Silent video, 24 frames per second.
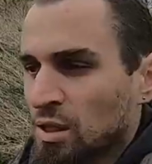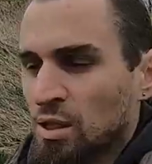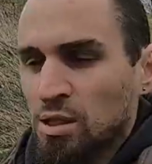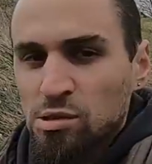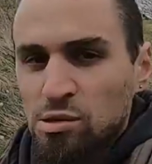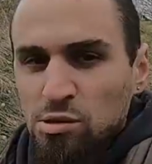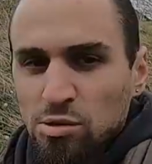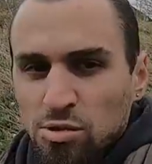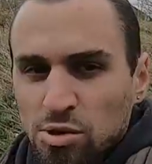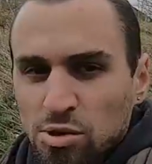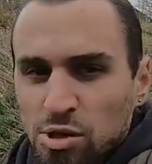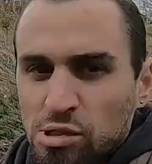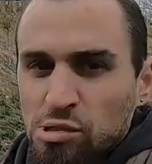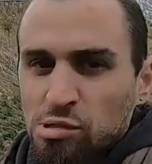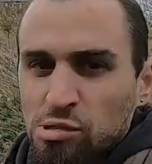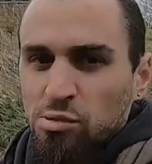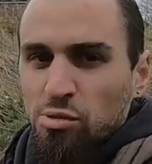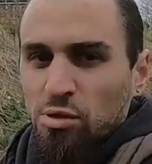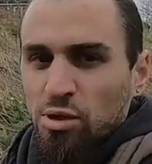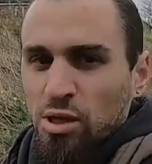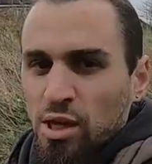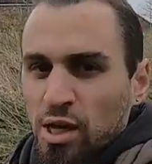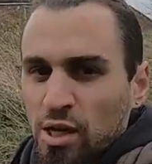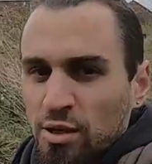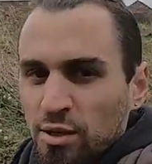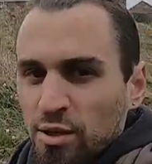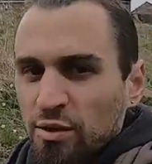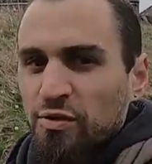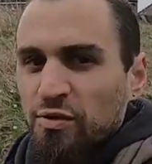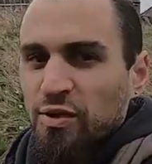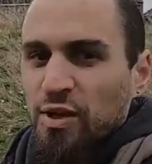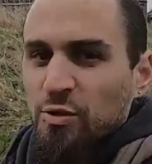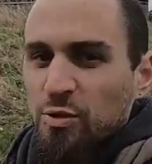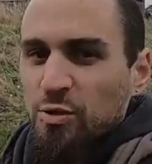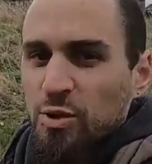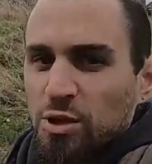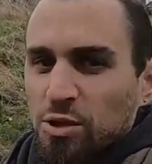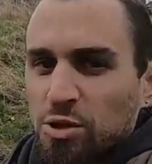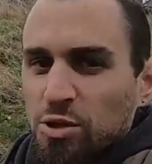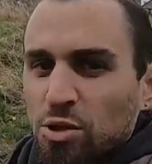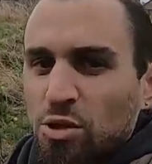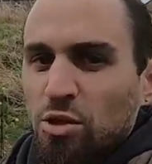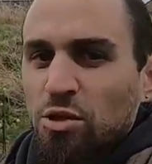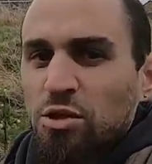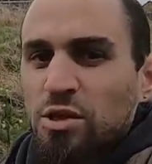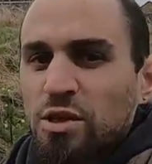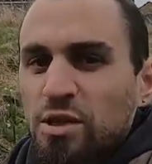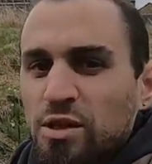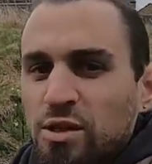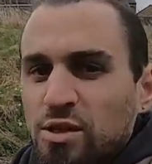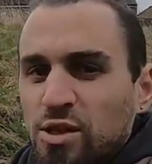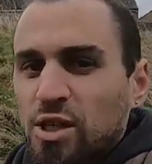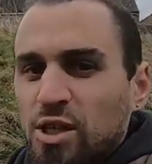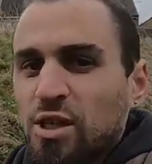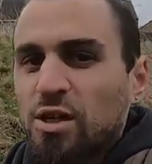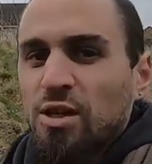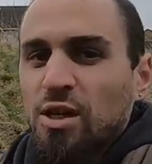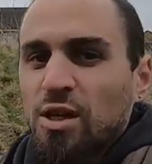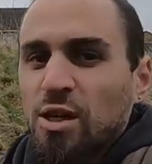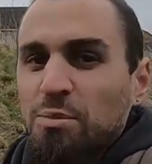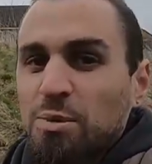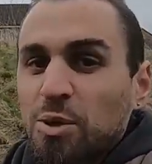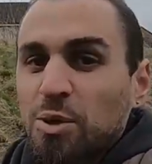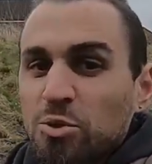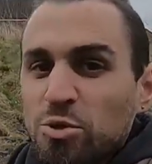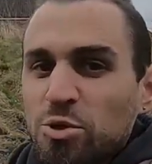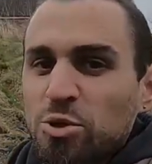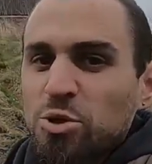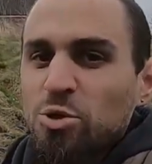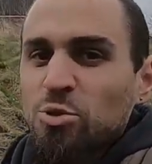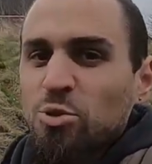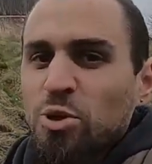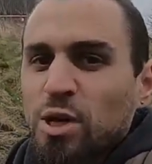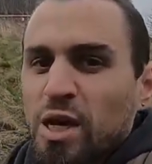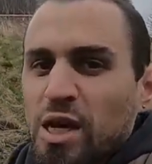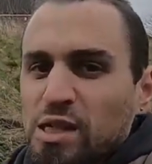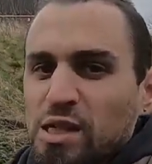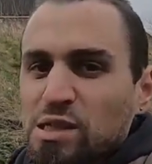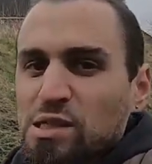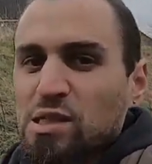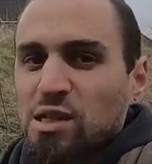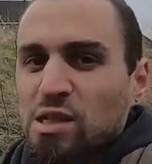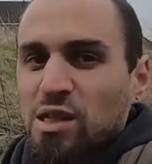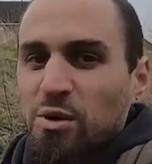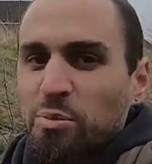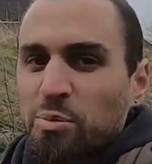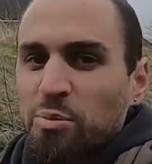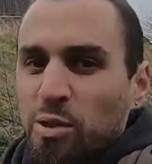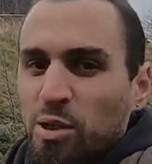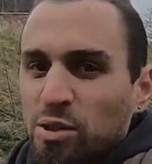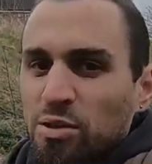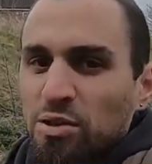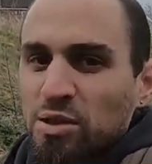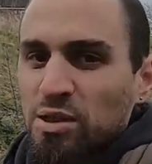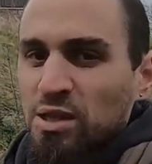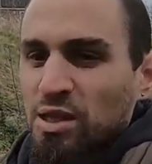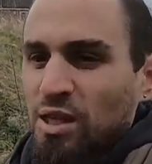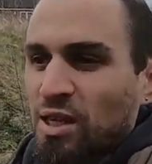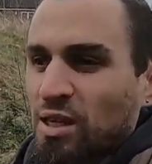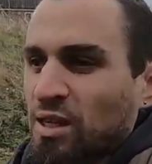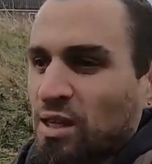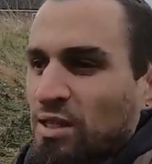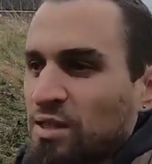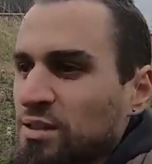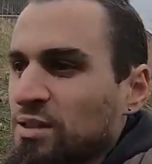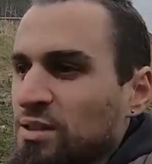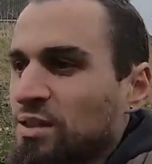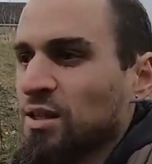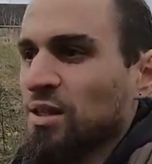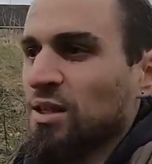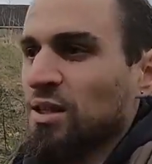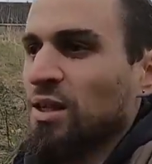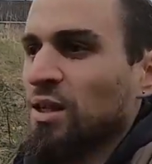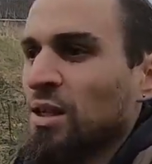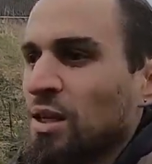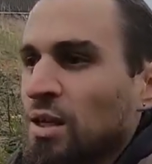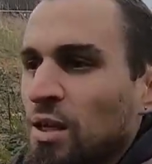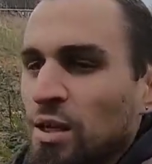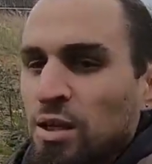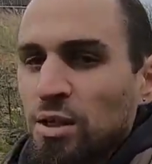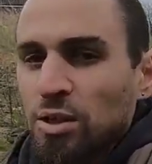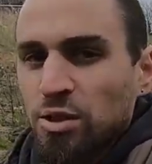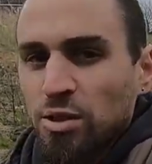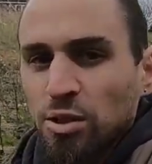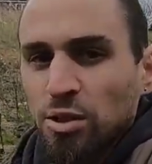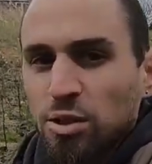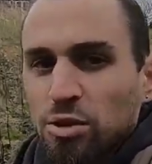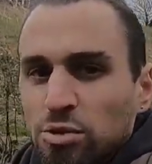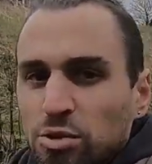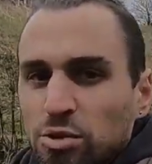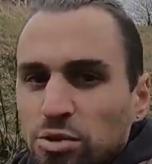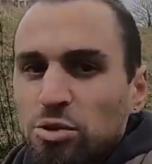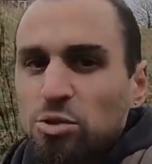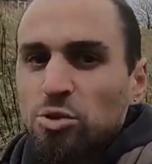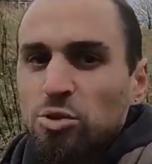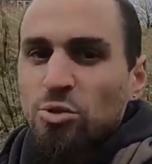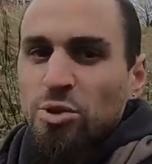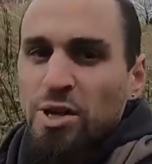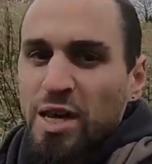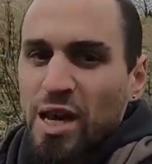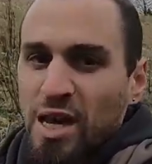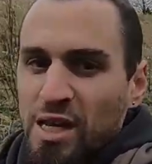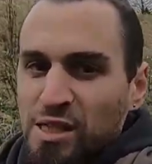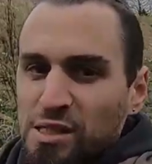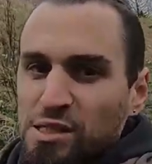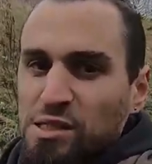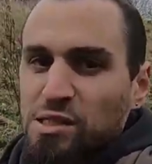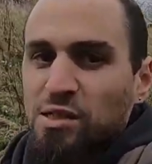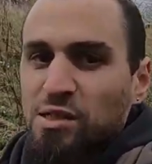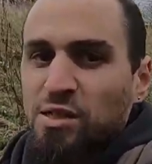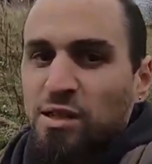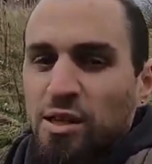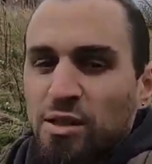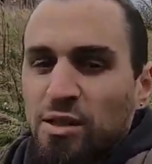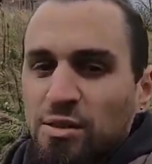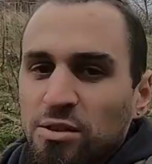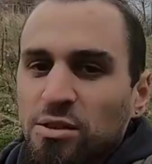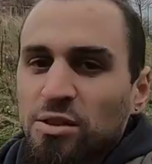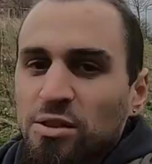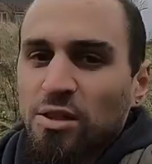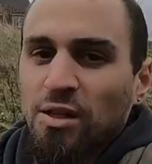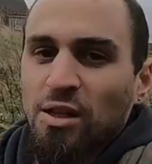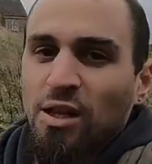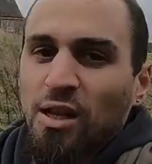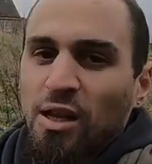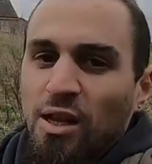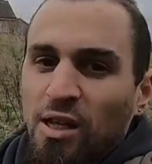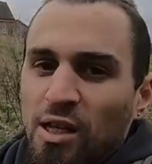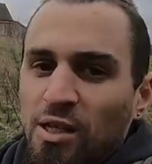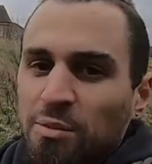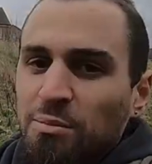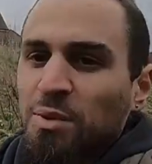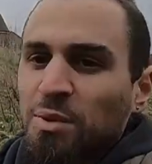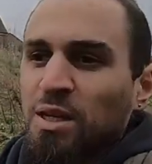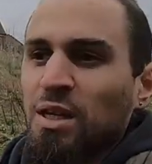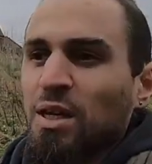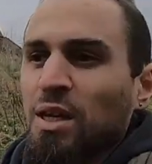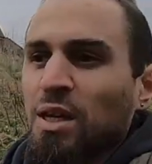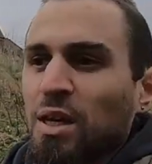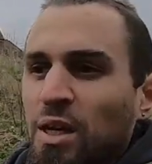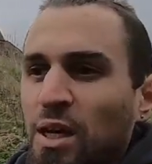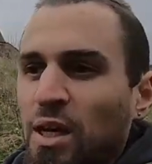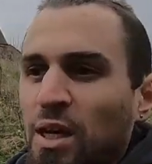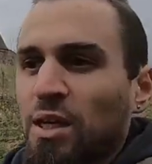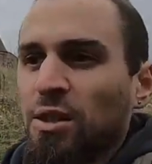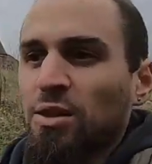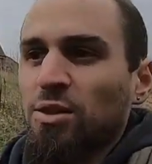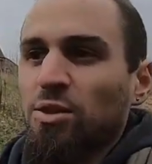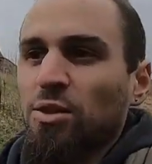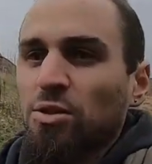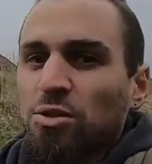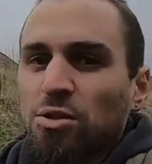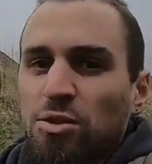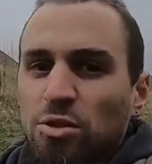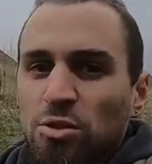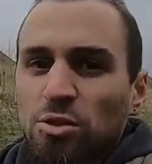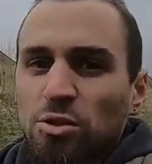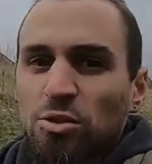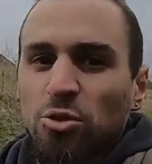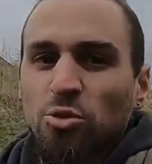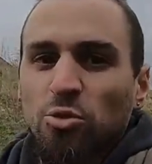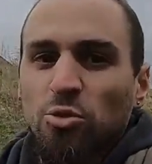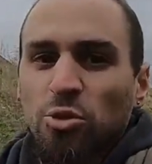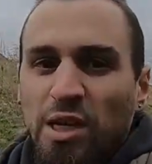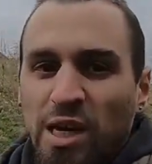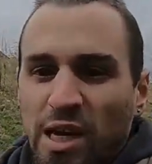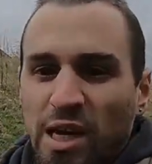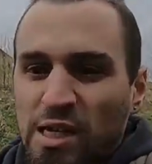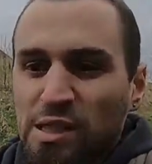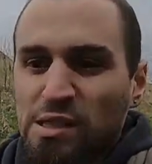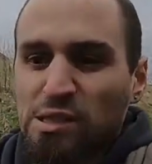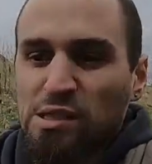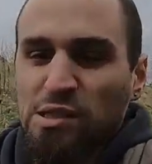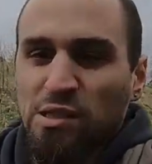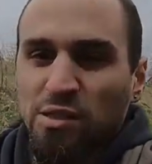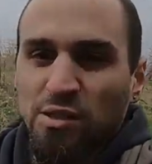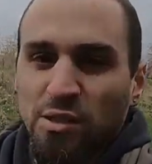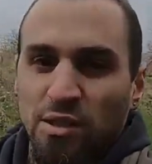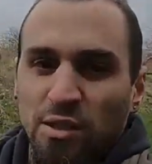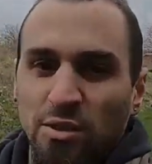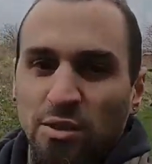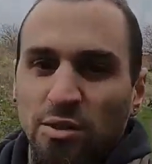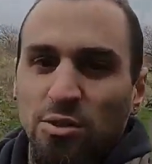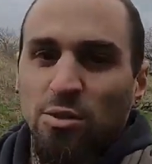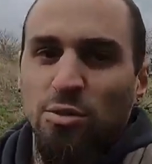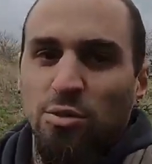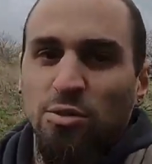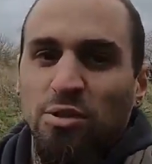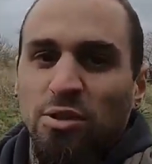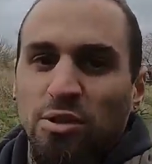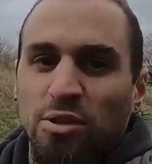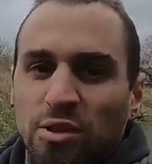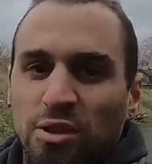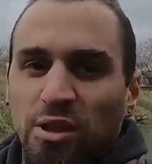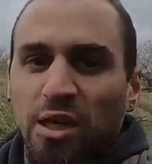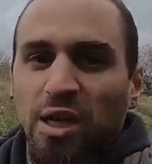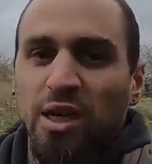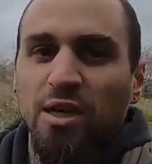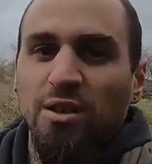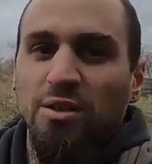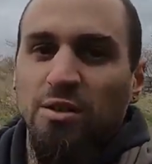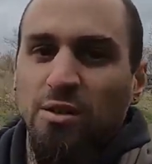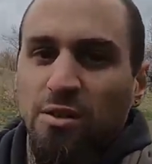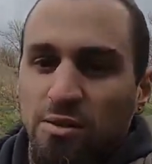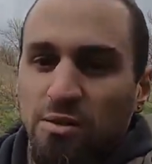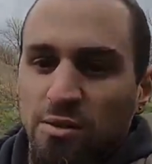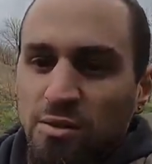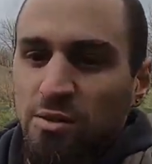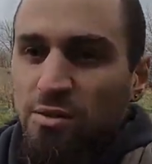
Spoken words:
So just to clarify, we are talking here about Newcastle upon Tyne, not Newcastle under Lyme, and not Newcastle in Northern Ireland.